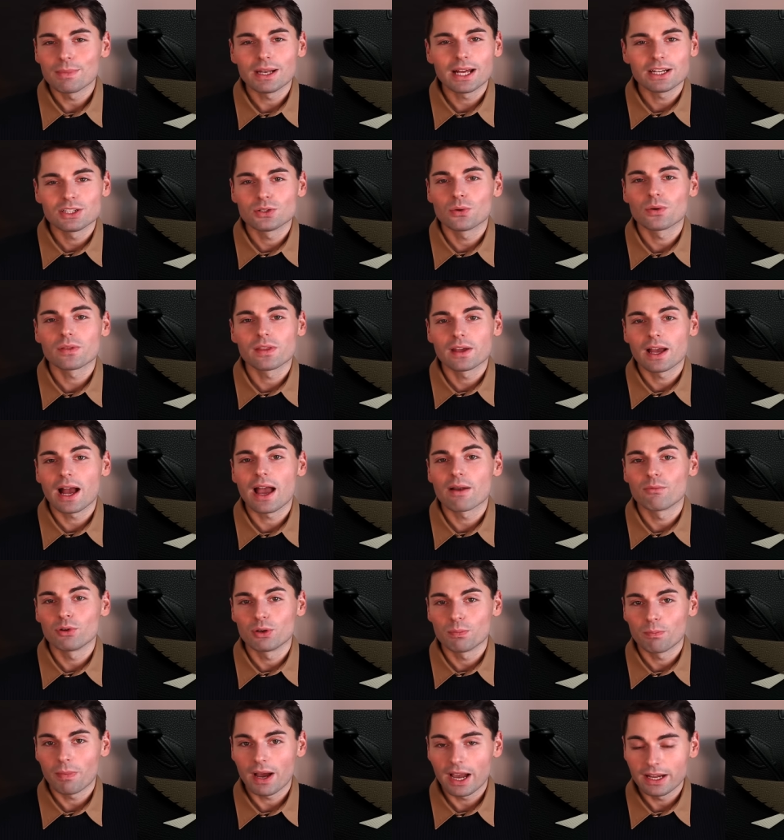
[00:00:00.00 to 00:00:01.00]
mean, I don't think I
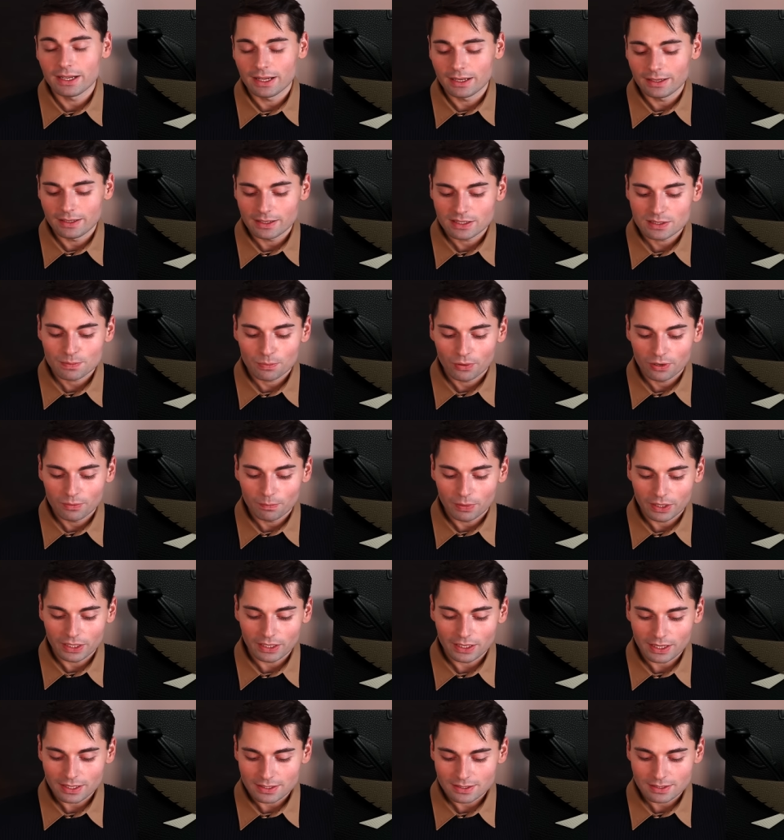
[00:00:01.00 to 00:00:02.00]
would buy it at this point, but
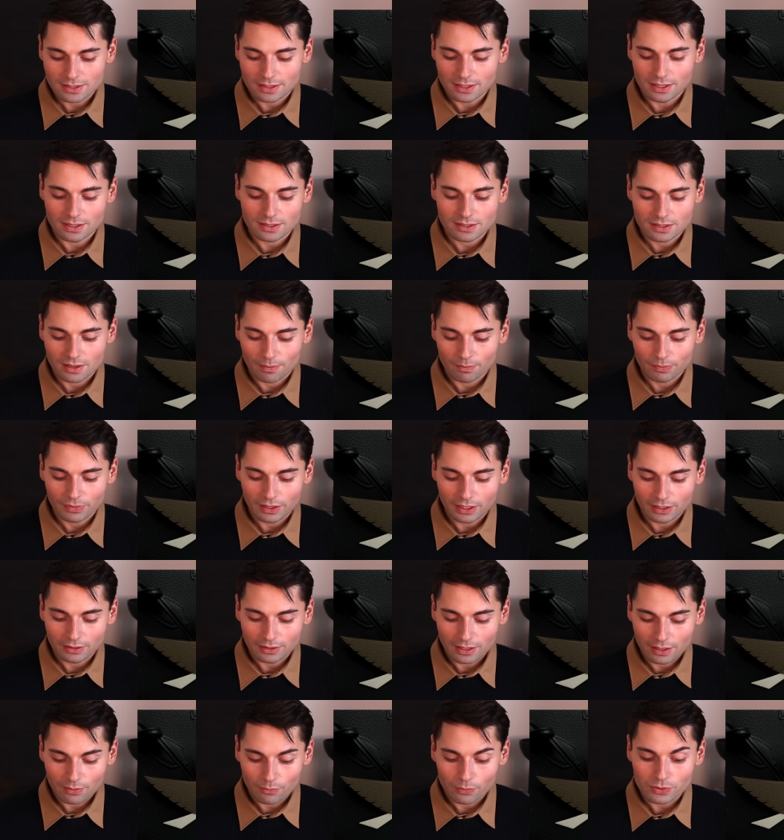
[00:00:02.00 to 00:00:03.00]
it is still
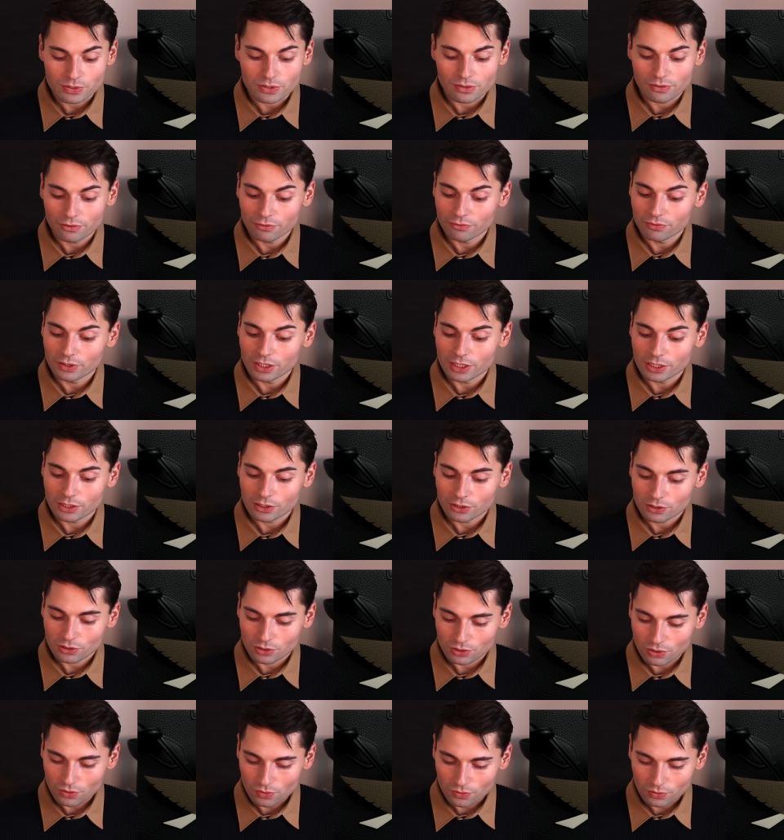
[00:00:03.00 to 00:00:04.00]
something that was really
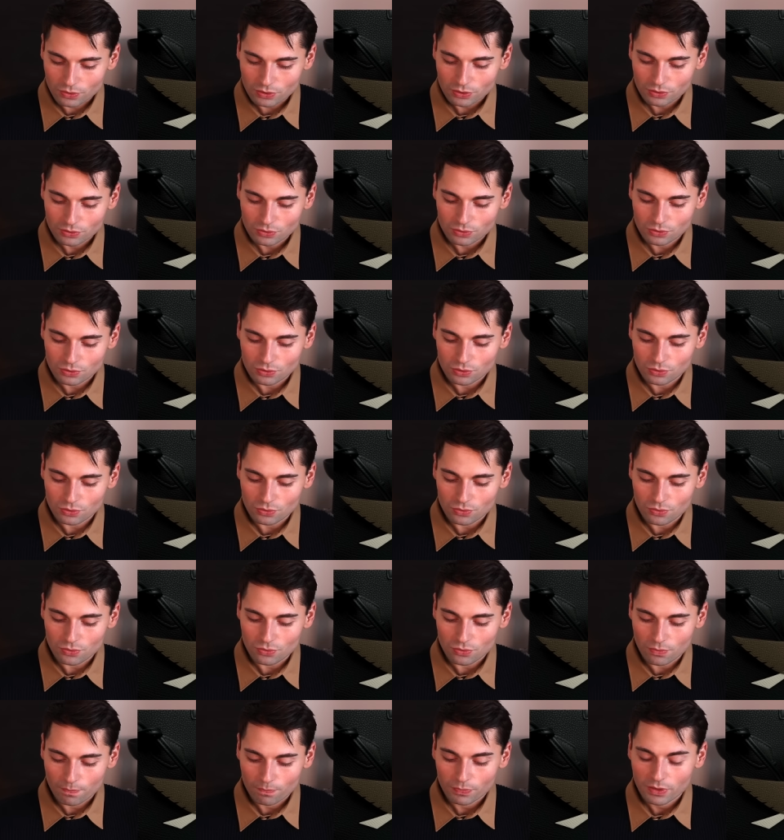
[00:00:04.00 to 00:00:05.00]
cute
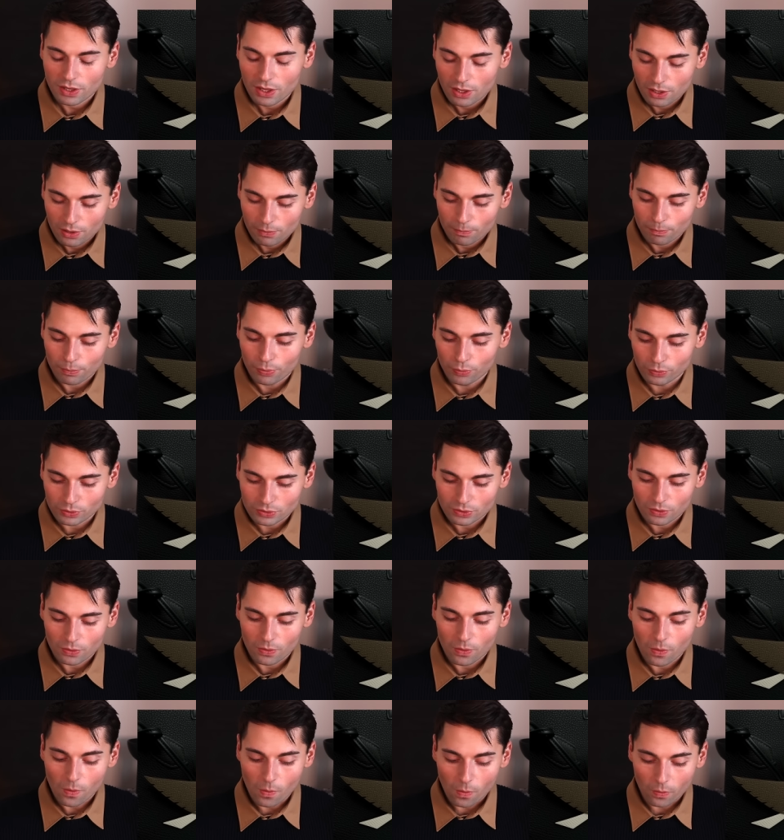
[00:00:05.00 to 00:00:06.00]
to put
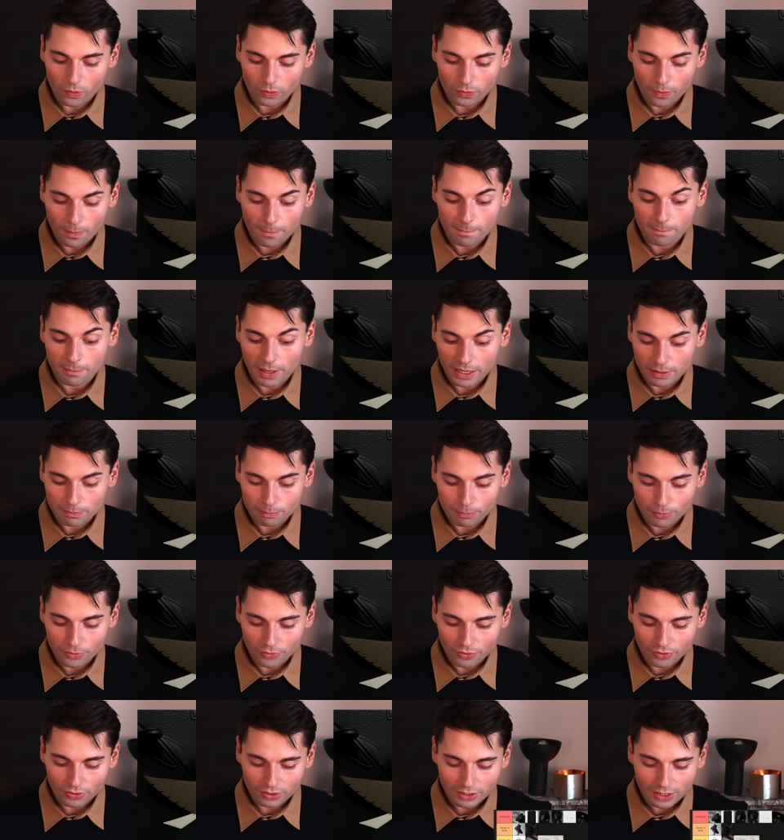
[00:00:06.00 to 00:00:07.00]
on my
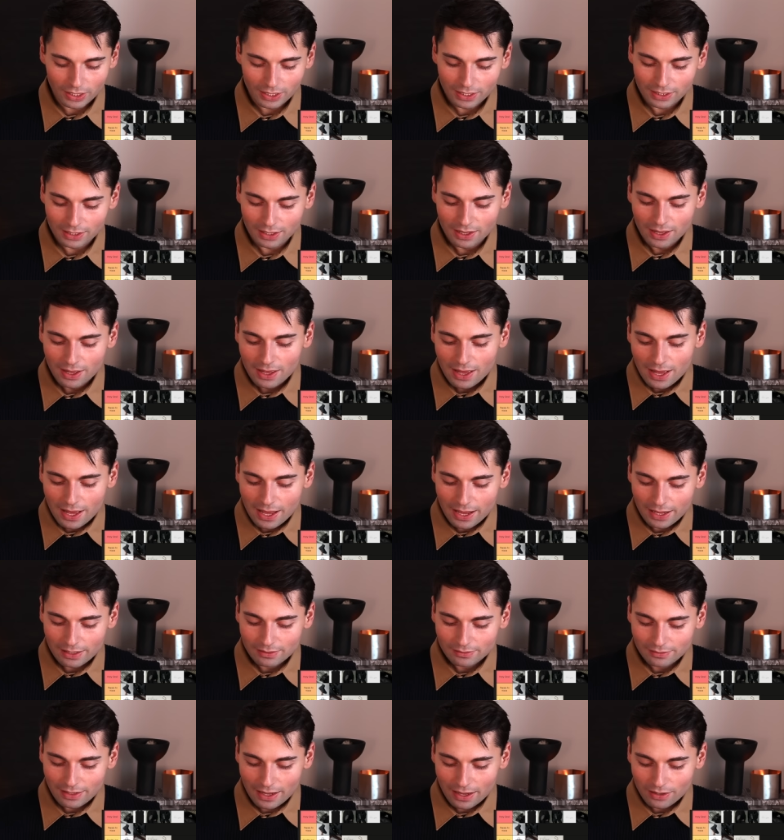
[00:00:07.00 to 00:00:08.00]
Birkin.
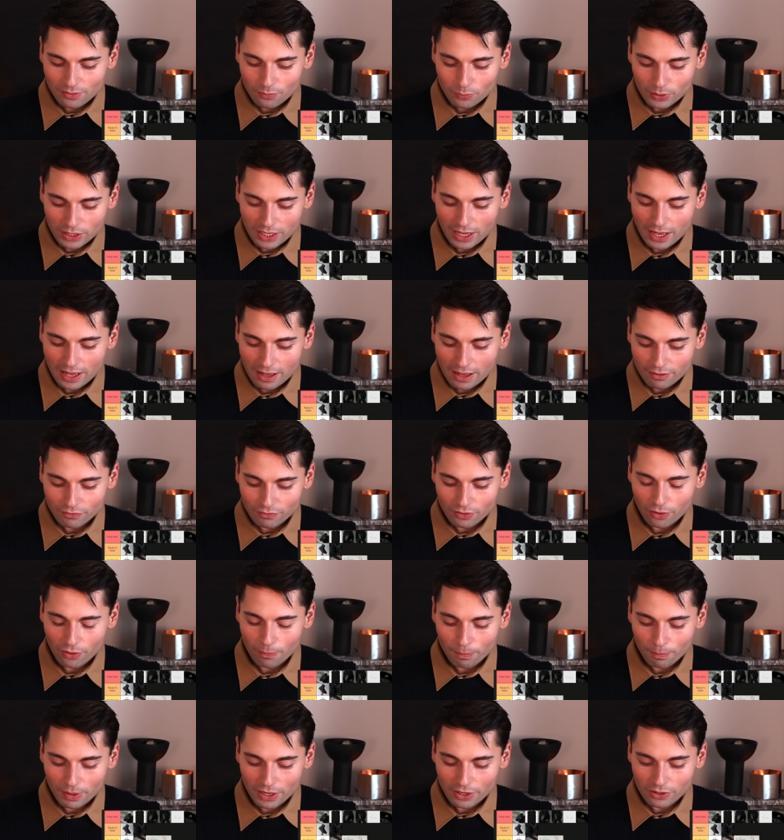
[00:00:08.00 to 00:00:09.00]
And then we have
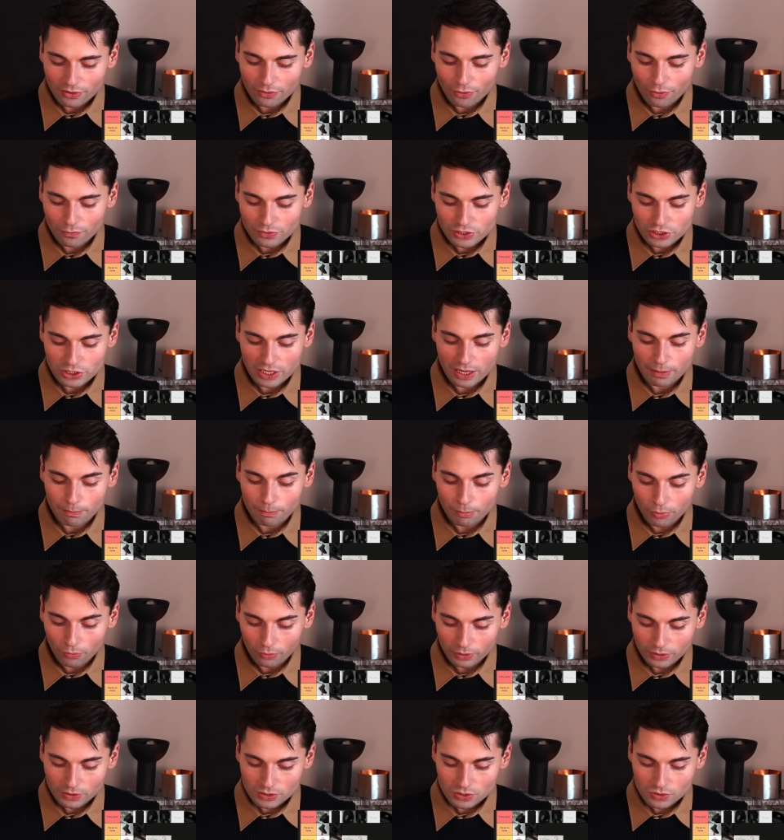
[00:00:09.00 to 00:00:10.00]
a pair of Chanel
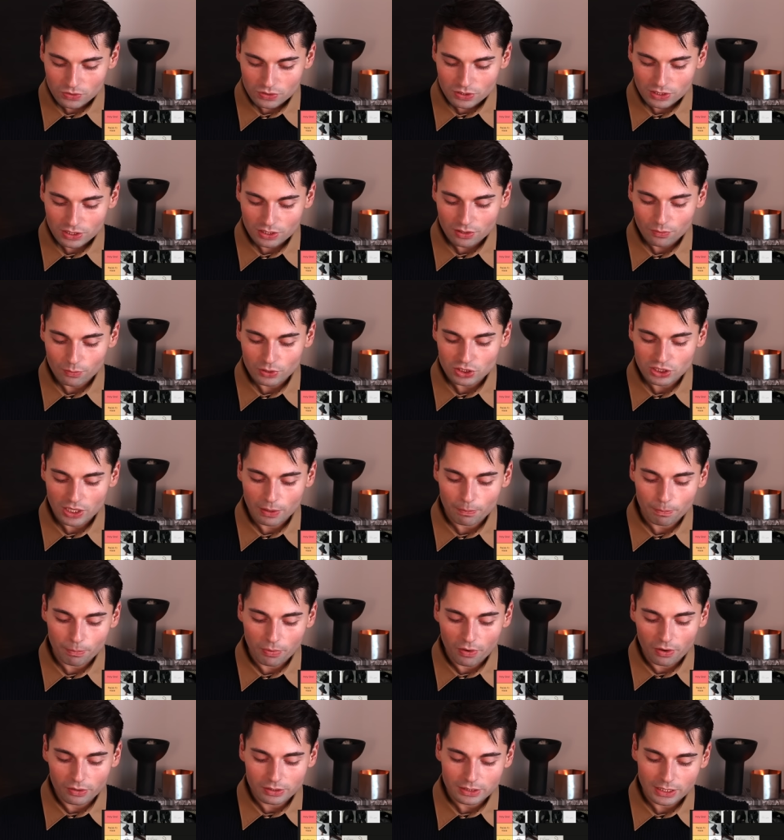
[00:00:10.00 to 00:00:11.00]
bowling shoes here, which I
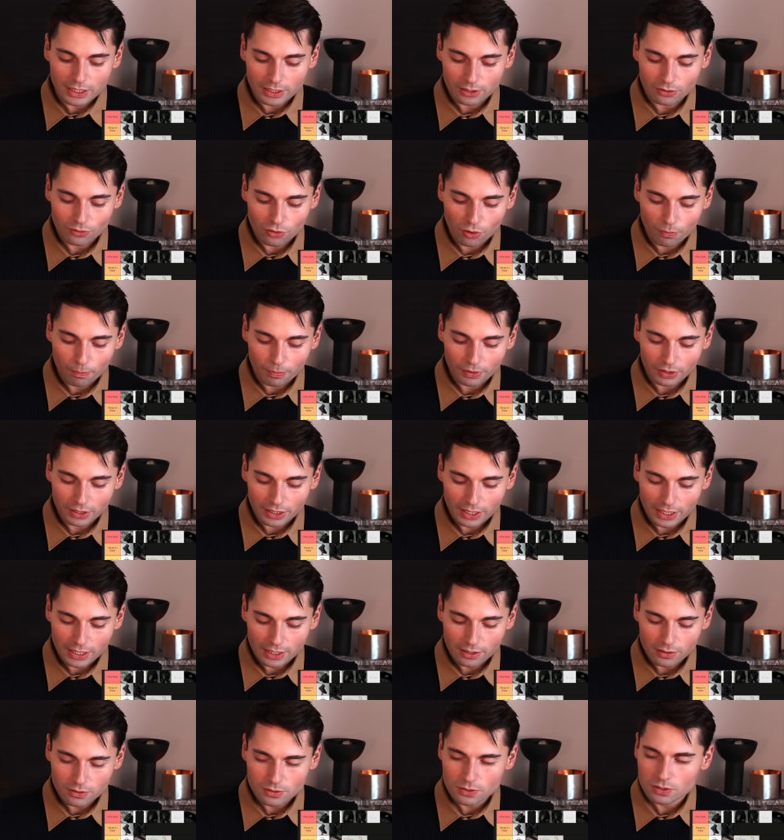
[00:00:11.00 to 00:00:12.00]
bought in
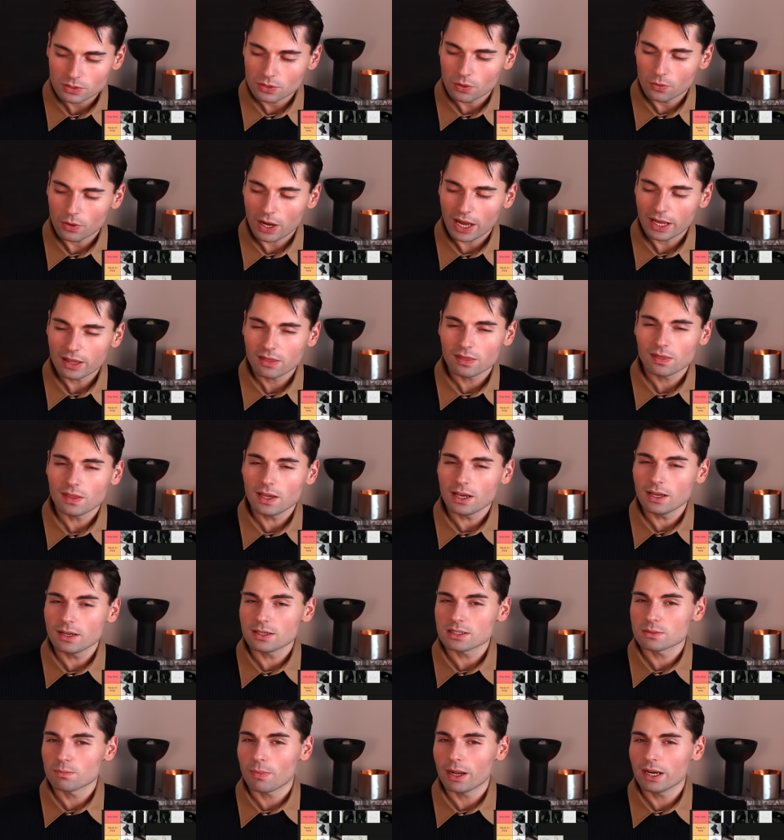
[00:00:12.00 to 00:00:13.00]
Copenhagen. So I think
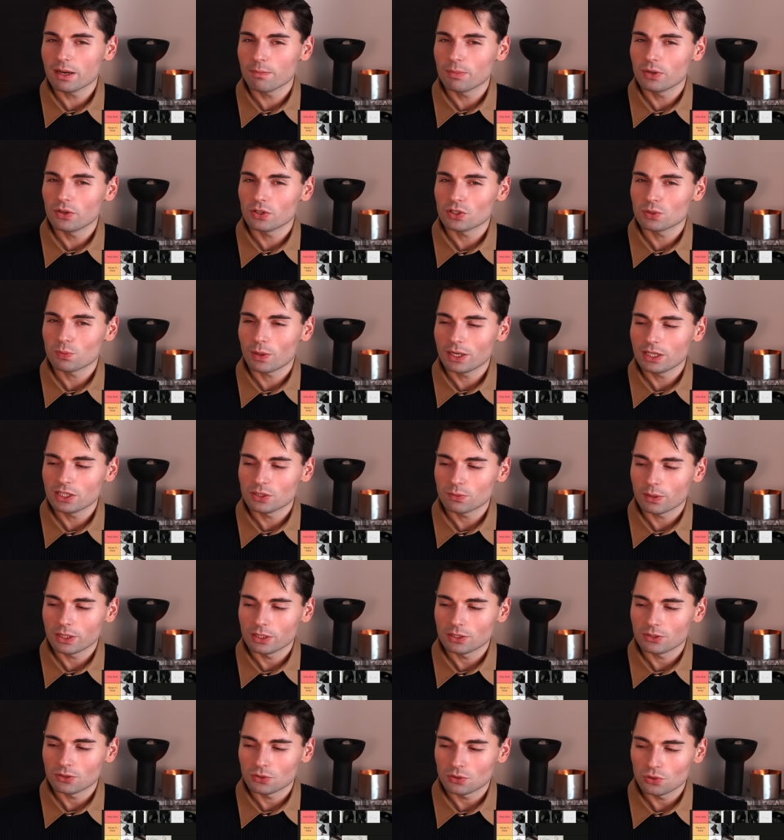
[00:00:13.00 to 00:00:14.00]
this might have been a
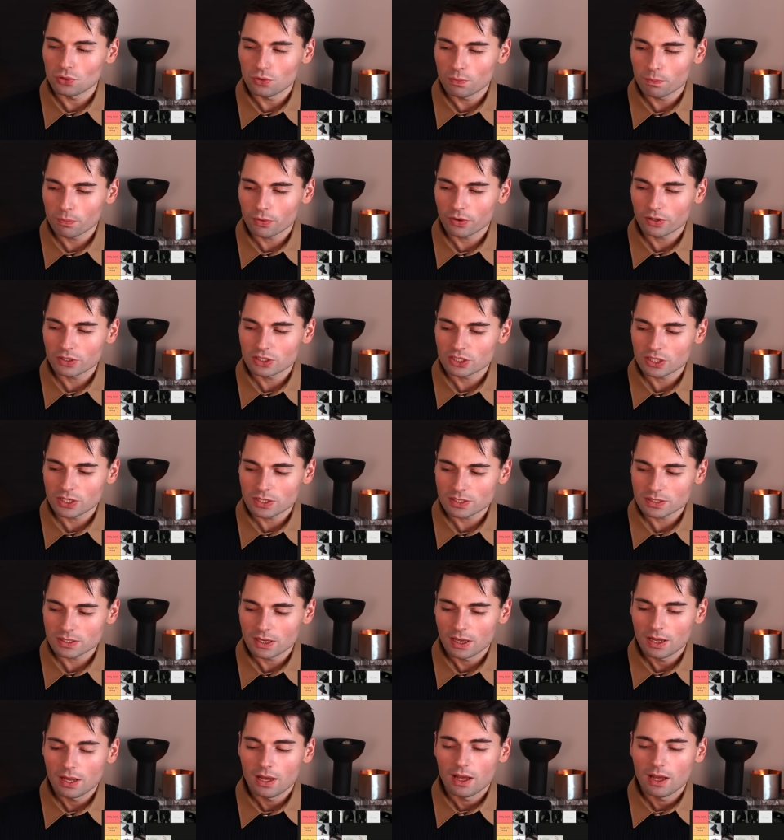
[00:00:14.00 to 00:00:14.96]
2022 purchase